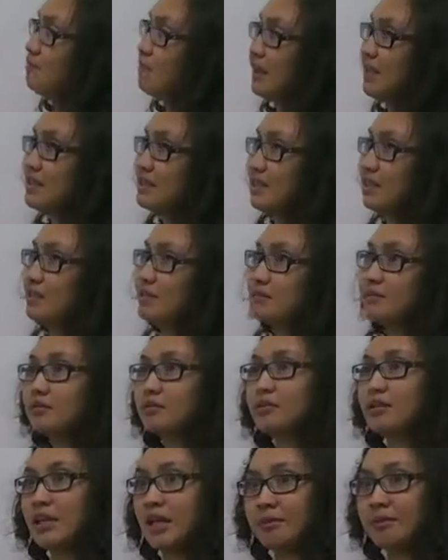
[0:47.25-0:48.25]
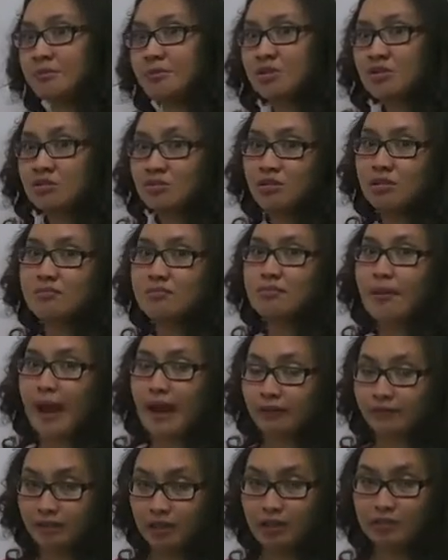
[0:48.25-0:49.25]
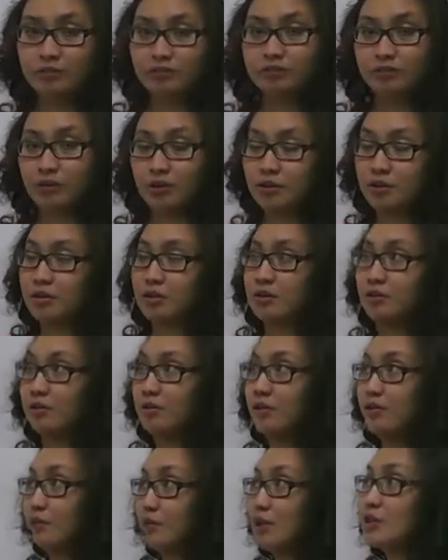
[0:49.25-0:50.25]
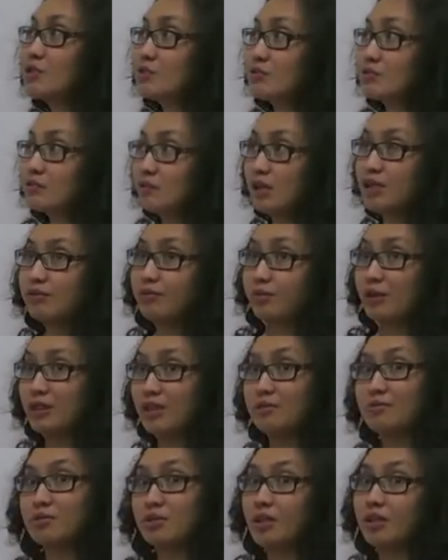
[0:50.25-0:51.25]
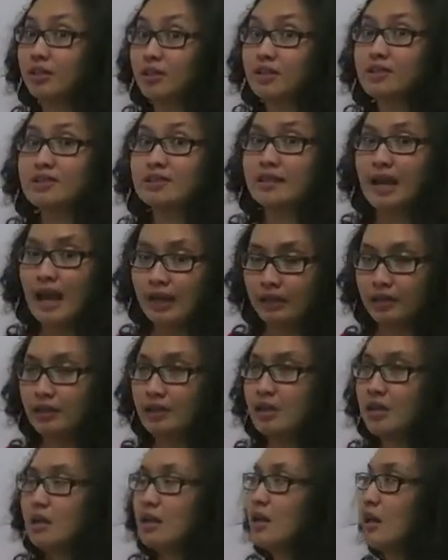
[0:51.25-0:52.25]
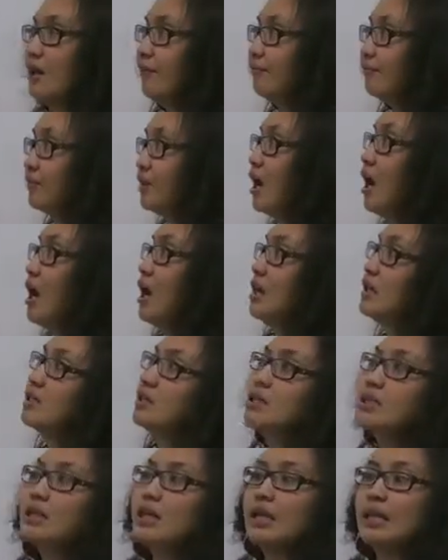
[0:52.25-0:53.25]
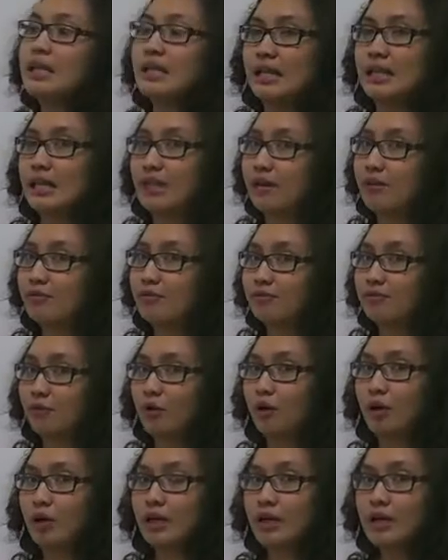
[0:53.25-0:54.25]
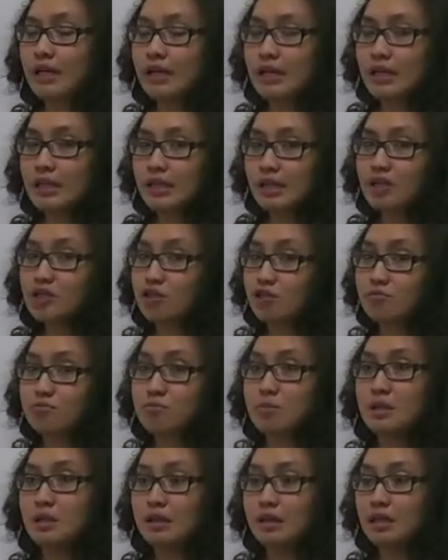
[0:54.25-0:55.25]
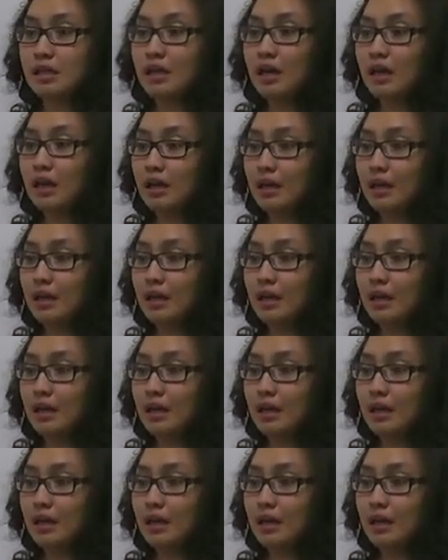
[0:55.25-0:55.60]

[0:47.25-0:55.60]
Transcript: basic chemistry background for a student for them to understand. If not, then therefore there should be